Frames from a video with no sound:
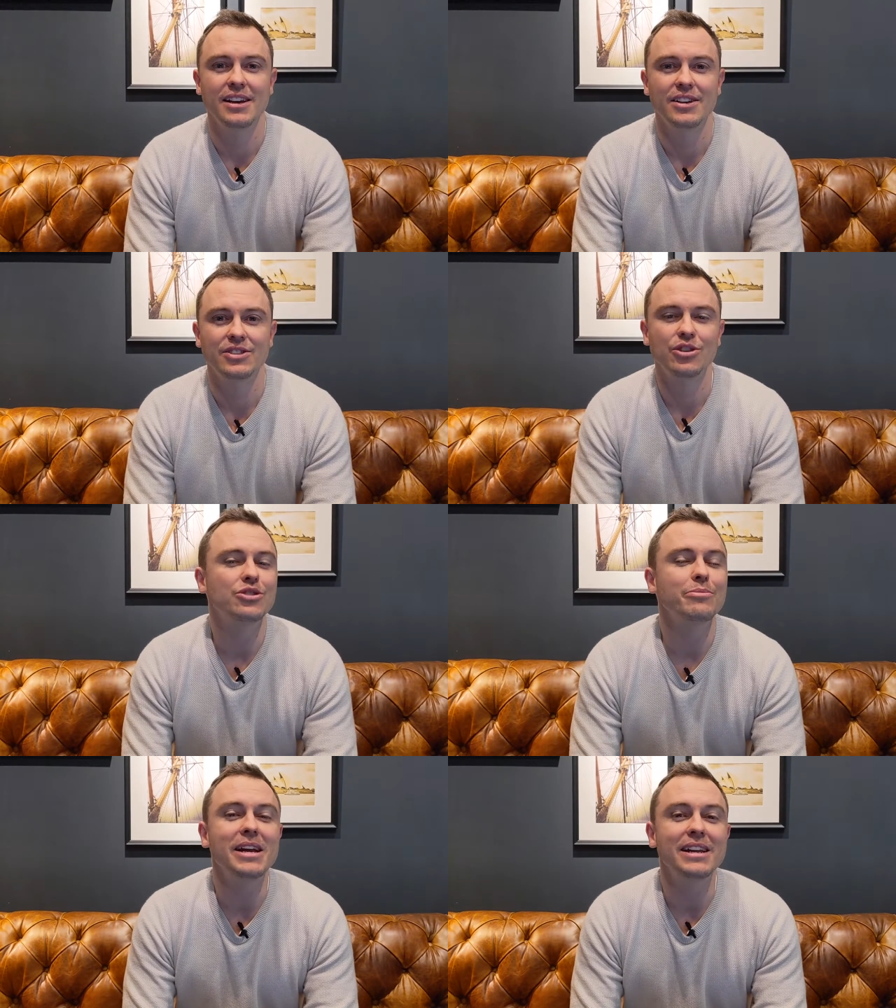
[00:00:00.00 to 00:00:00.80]

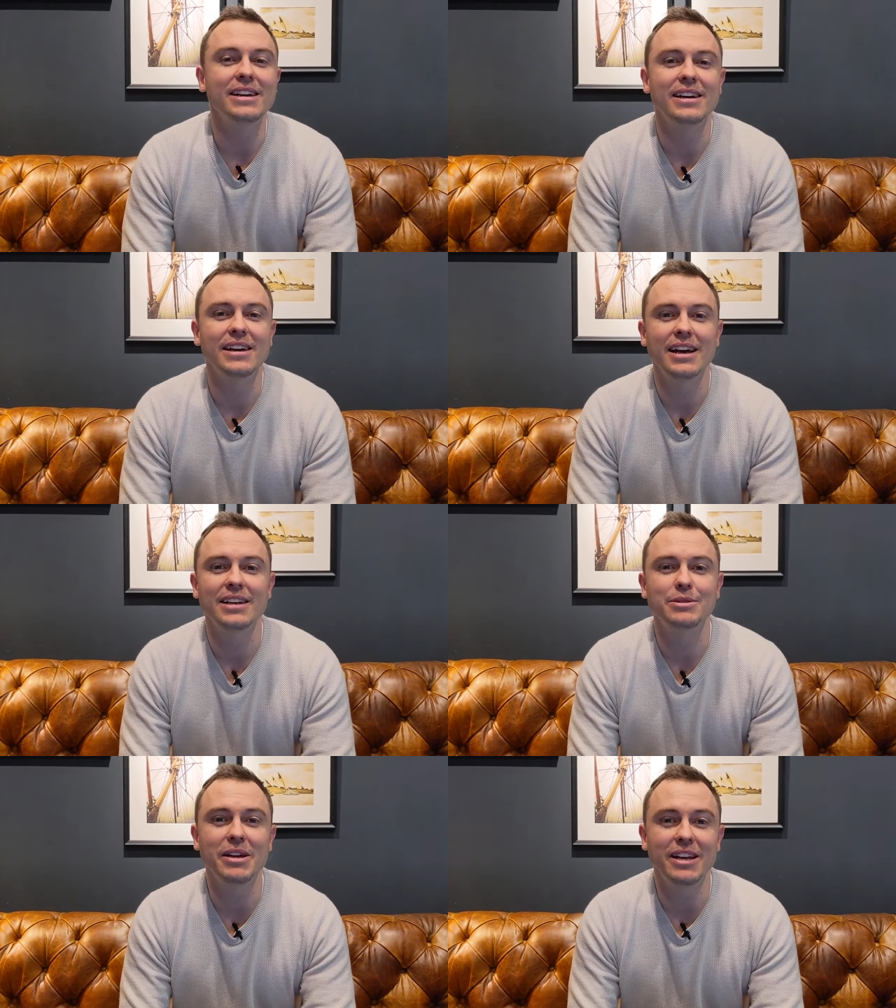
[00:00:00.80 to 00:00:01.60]
Social media
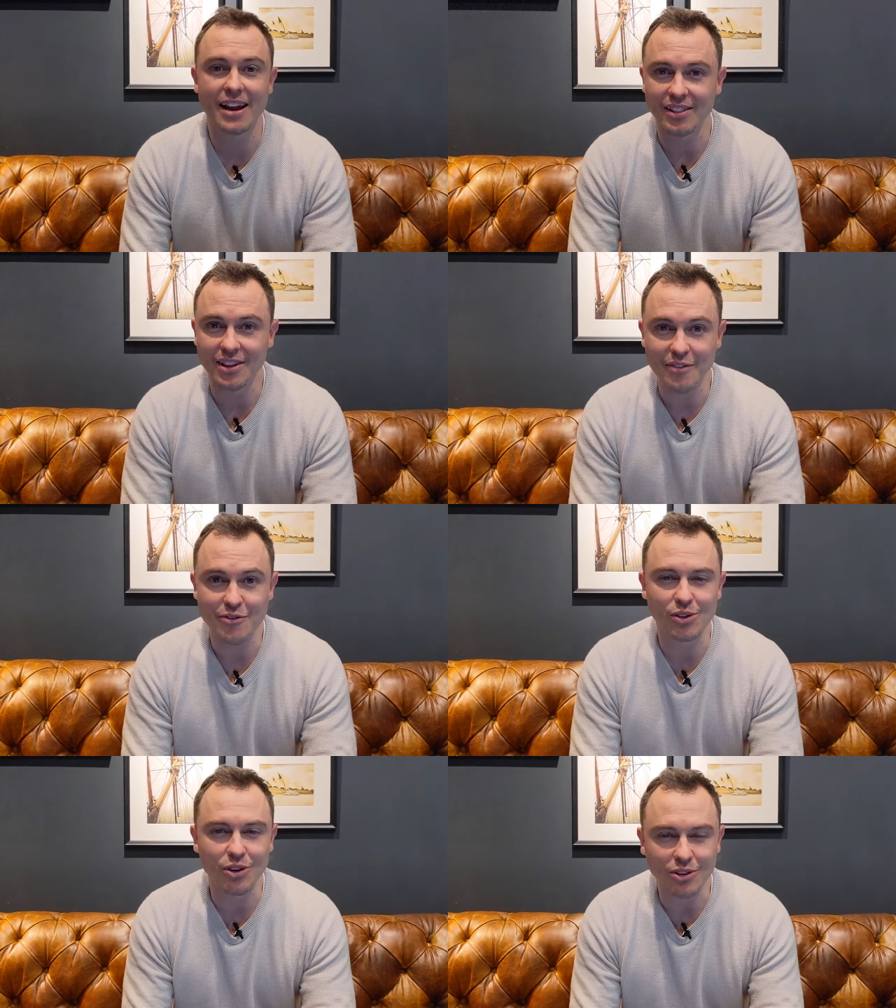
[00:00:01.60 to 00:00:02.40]
has been in our life
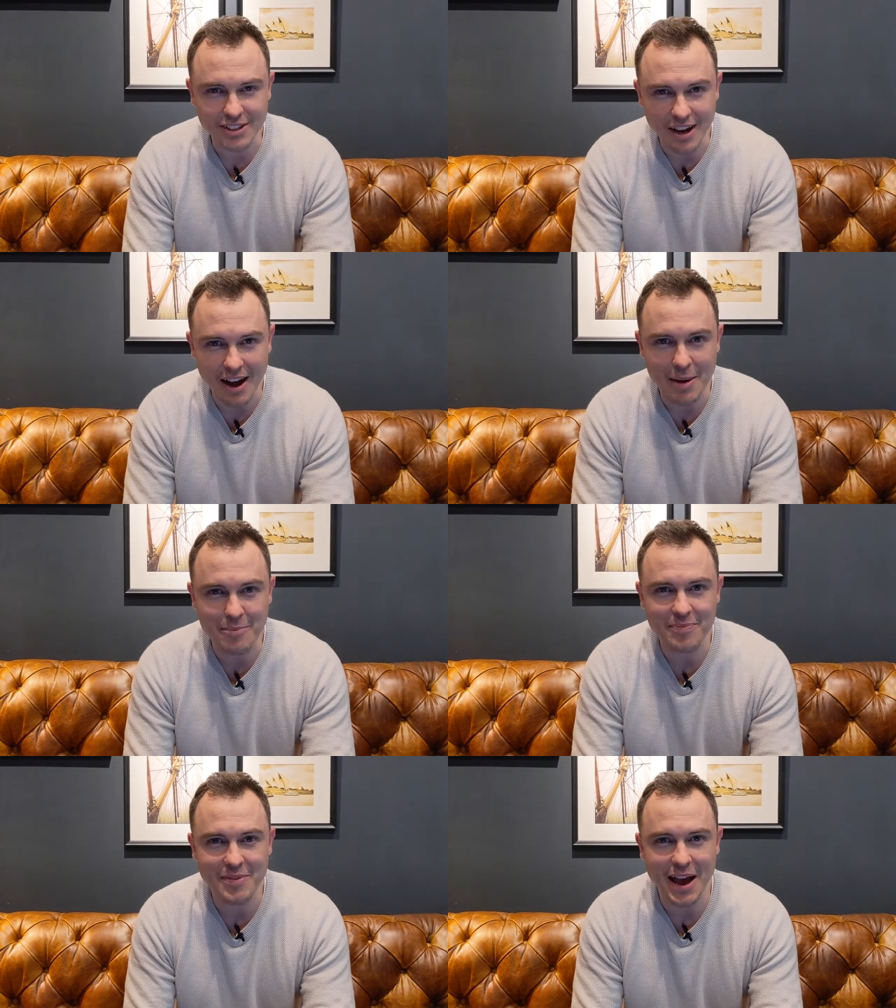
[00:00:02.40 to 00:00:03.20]
for a long
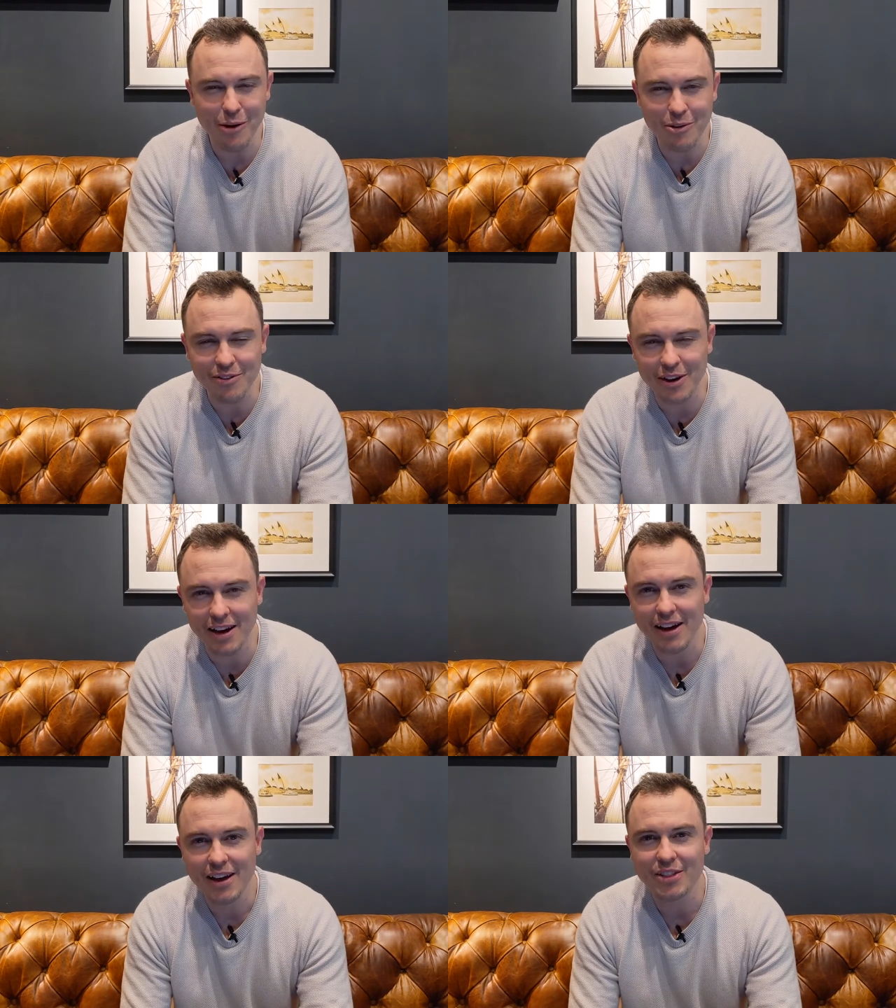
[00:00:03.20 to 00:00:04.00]
time.
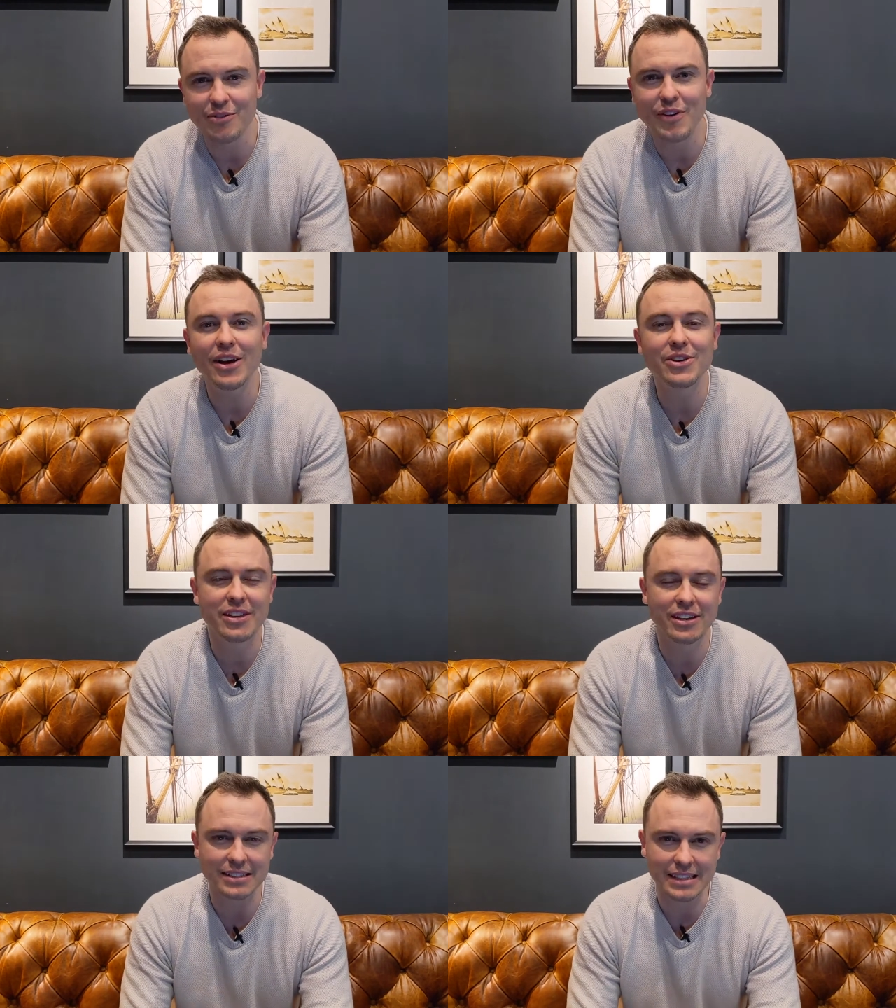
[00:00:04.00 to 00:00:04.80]
However, the value
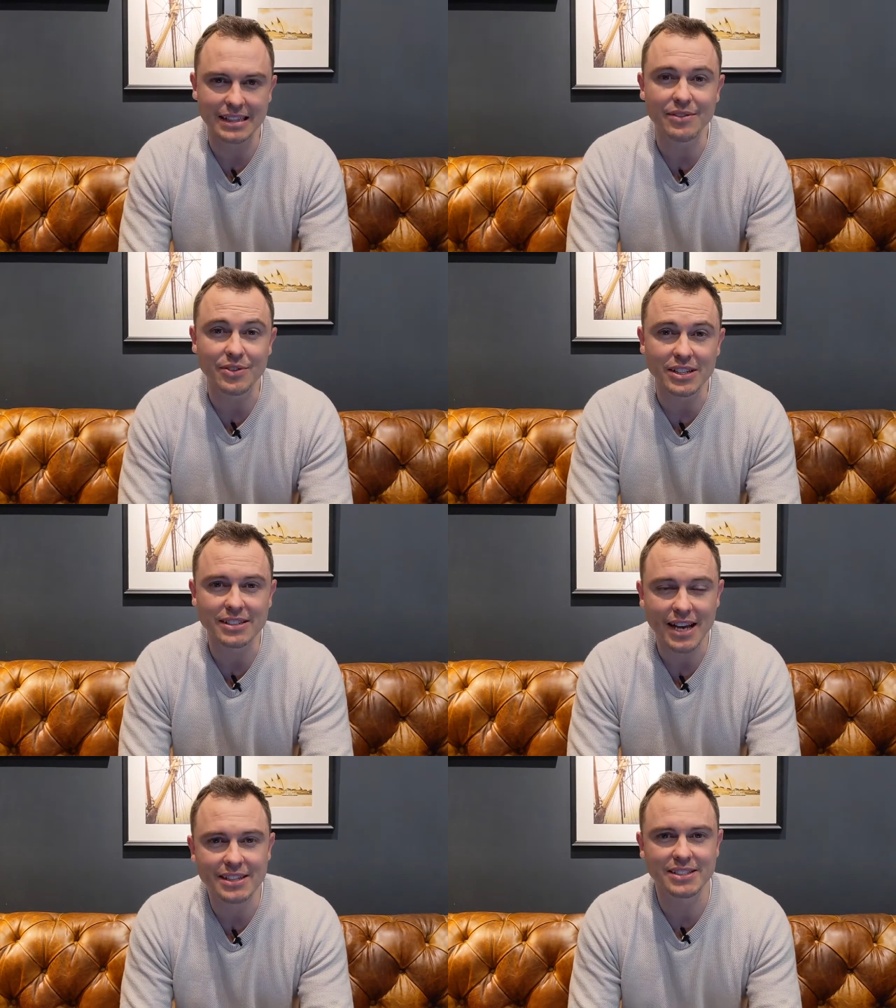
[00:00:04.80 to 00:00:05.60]
that it
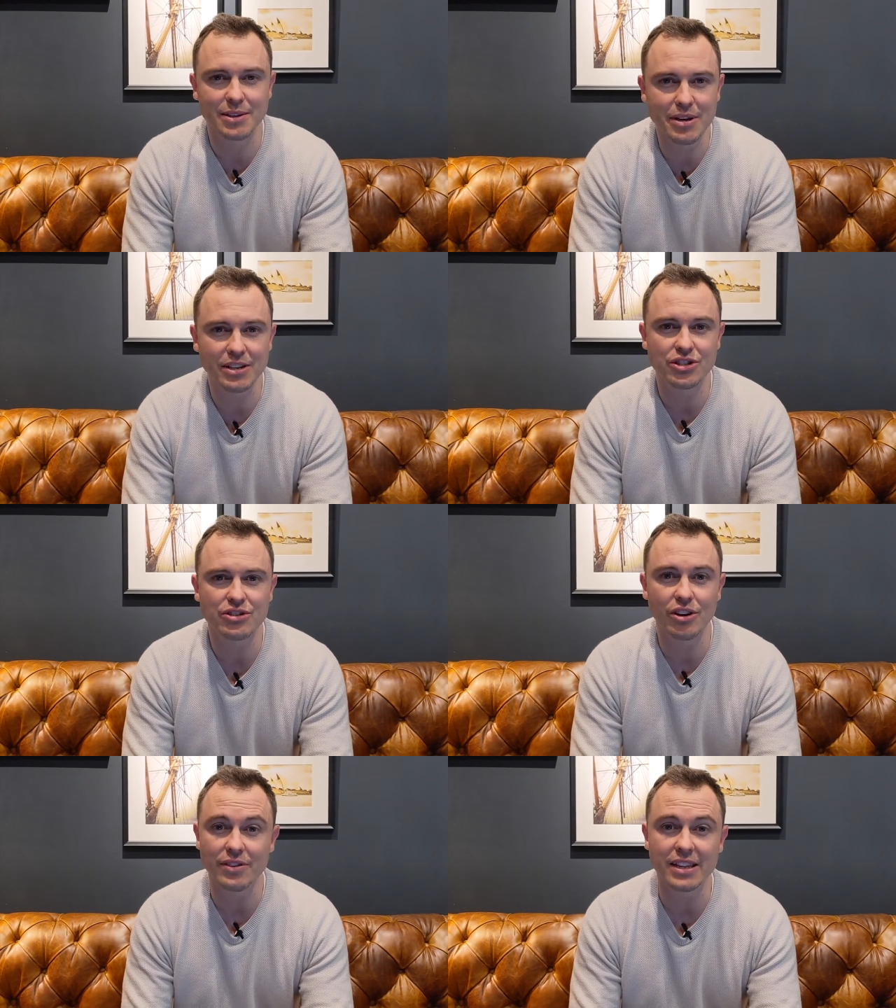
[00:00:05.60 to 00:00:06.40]
delivers has diminished
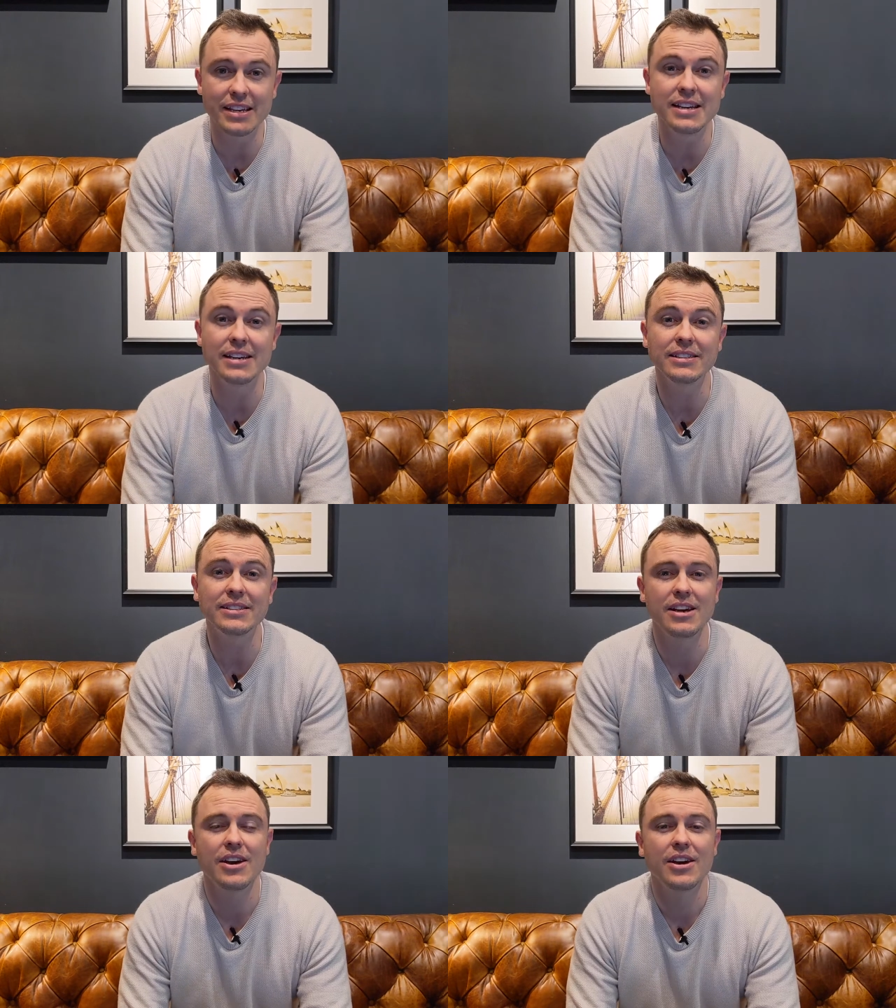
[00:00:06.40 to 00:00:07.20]
over the years.